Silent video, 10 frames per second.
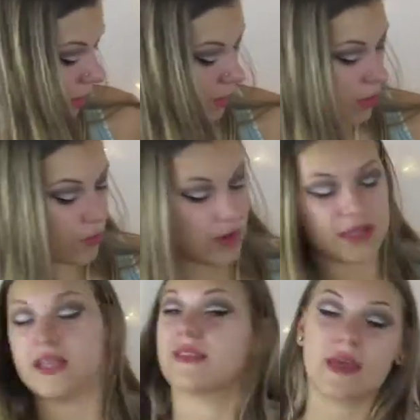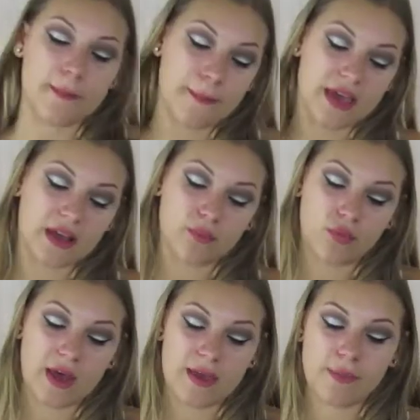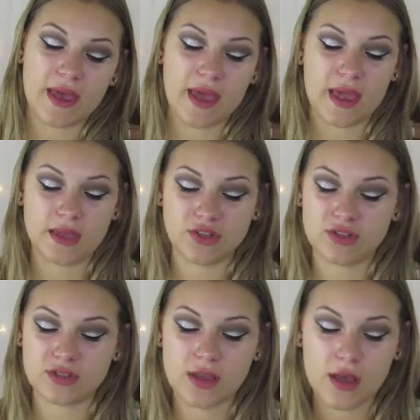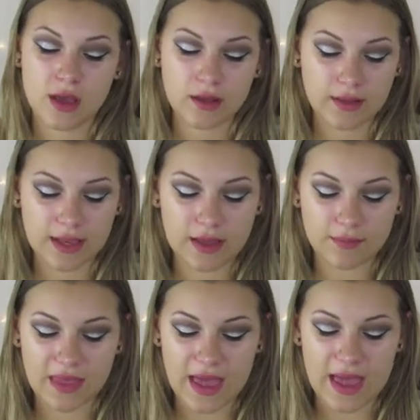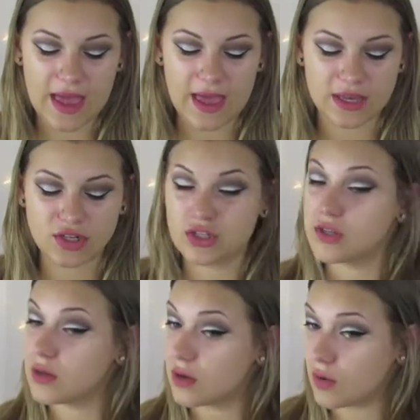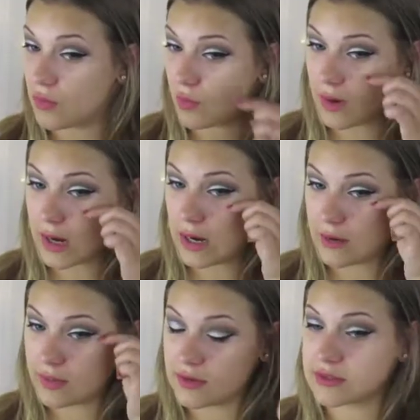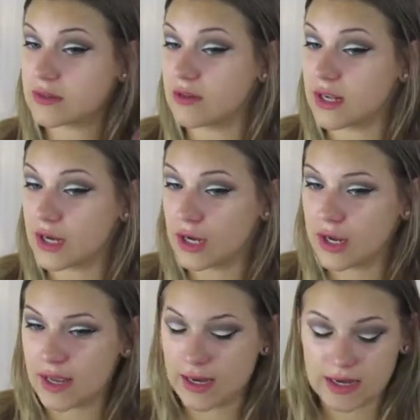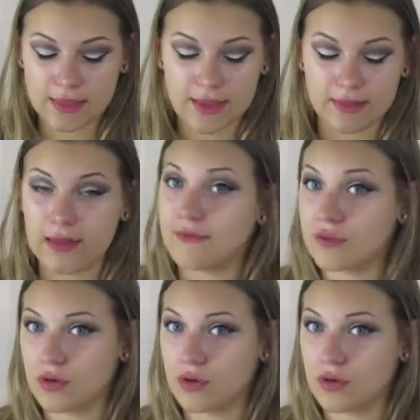You're going to want to take that makeup wipe and just clean up that edge where there's glitter and anything left